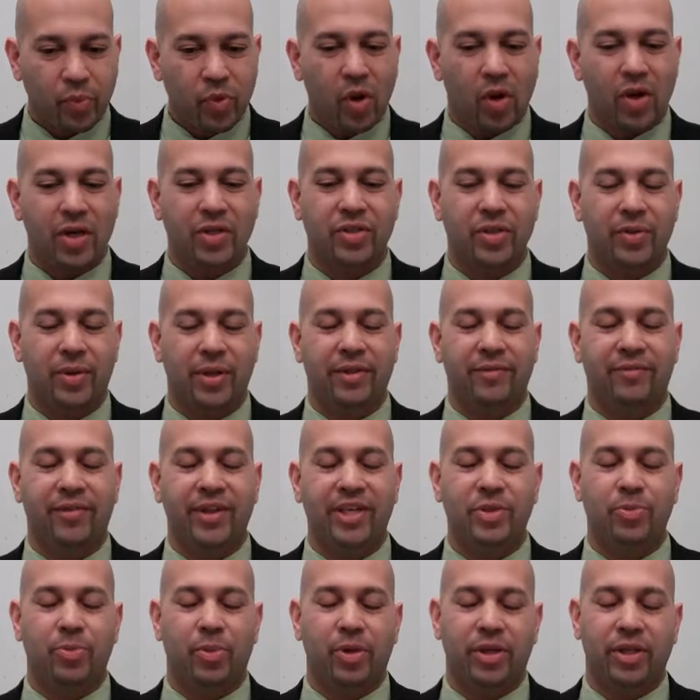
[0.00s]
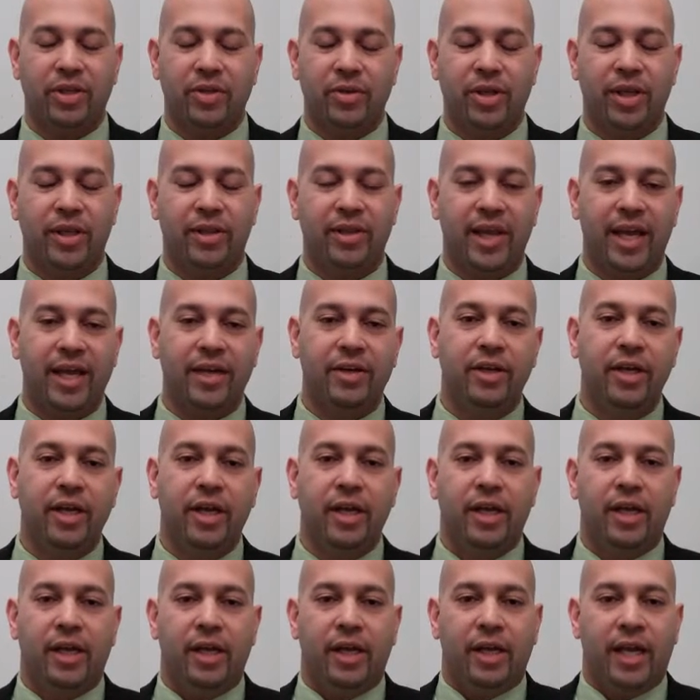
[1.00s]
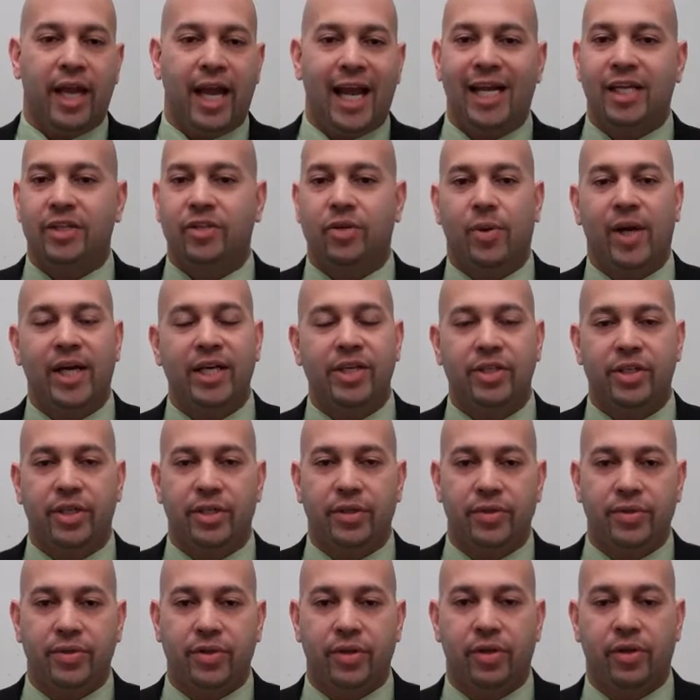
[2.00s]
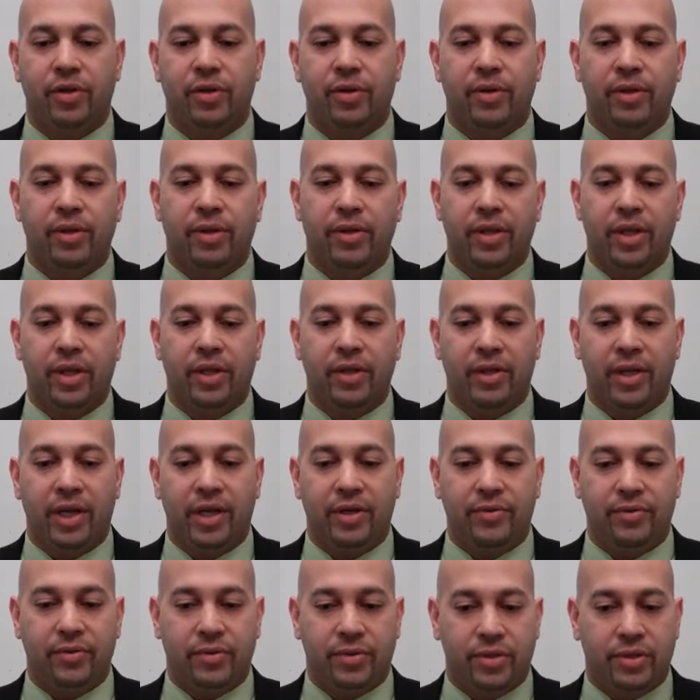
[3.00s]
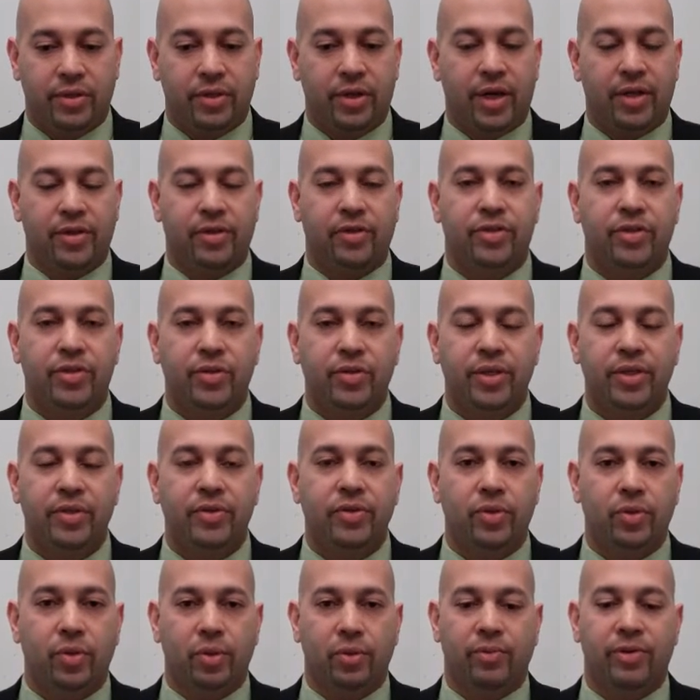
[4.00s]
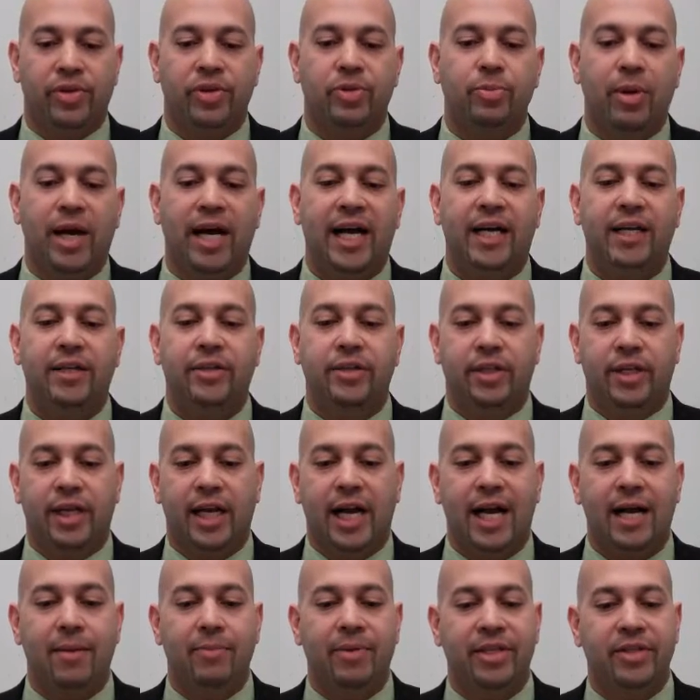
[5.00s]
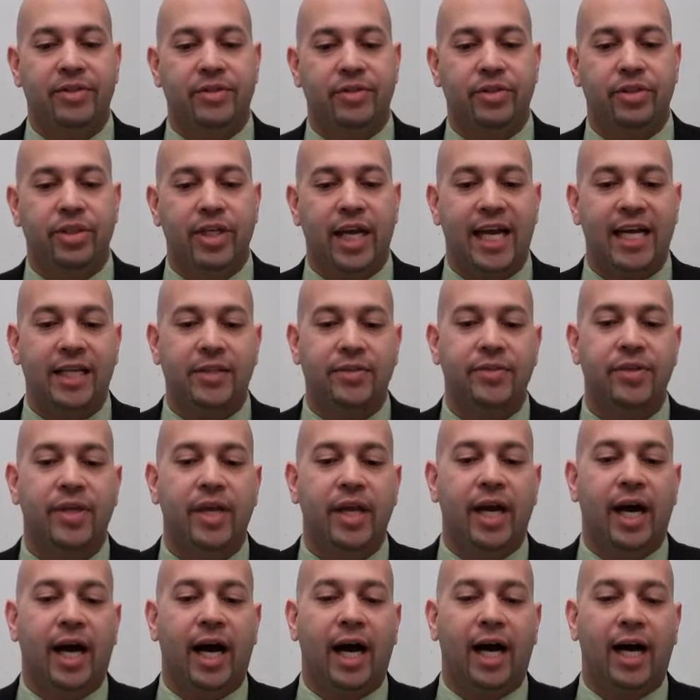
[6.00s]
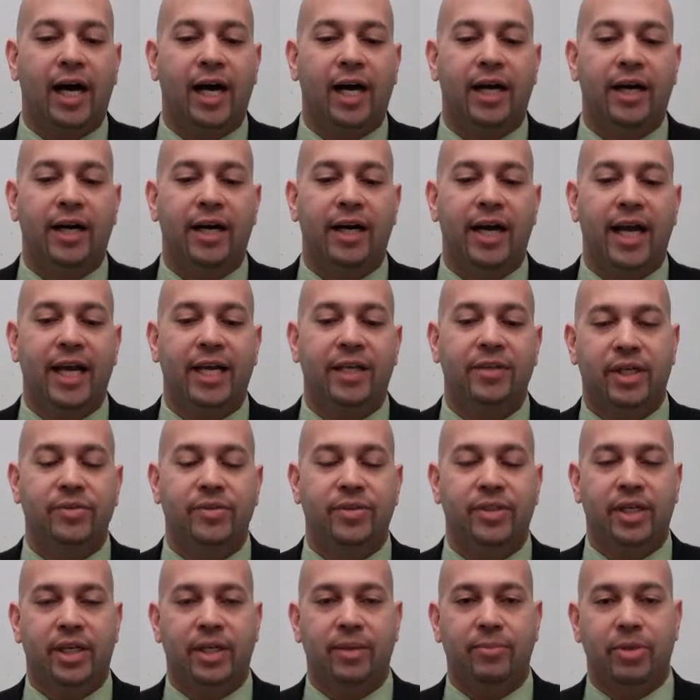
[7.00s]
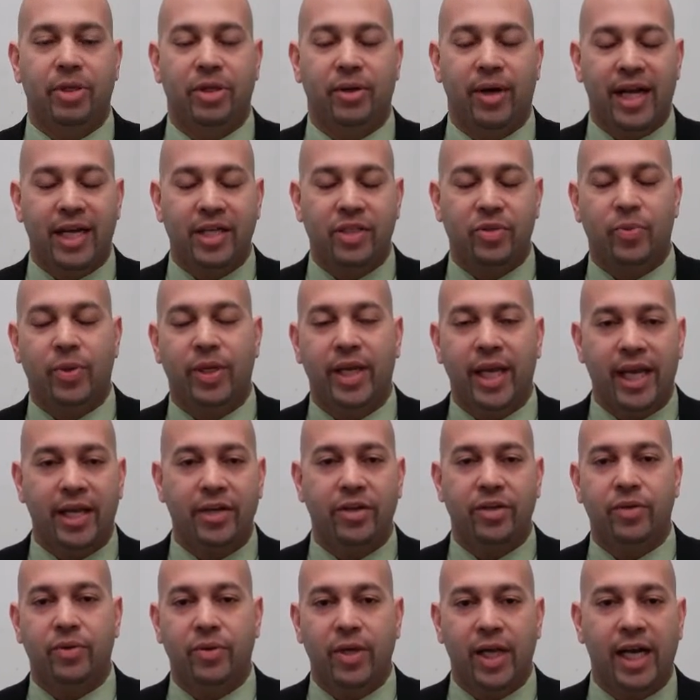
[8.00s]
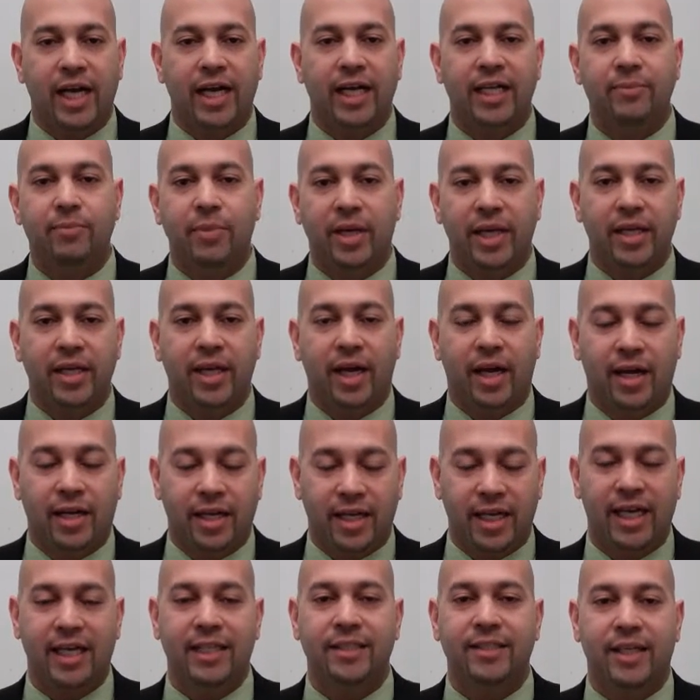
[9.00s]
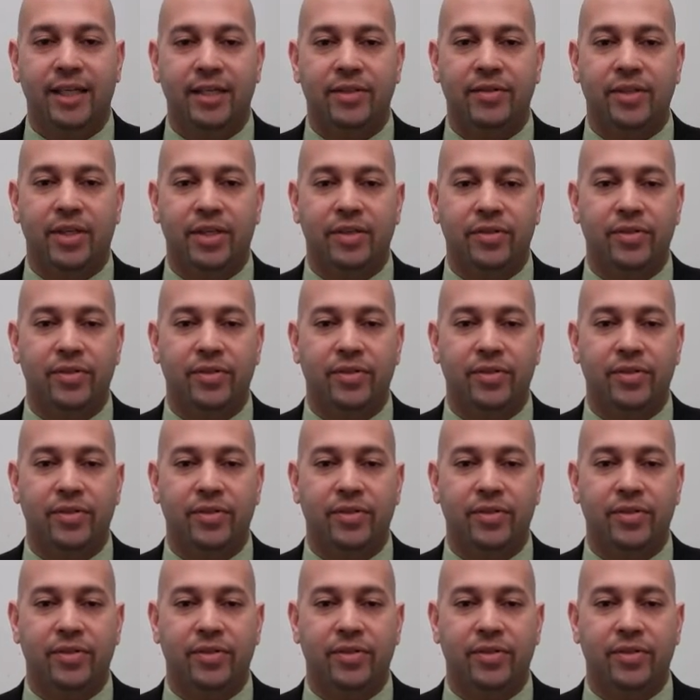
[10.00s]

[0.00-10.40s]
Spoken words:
Also on the Facebook, you can then ask questions, as to other students who will respond in comments and chats. As we add new content, I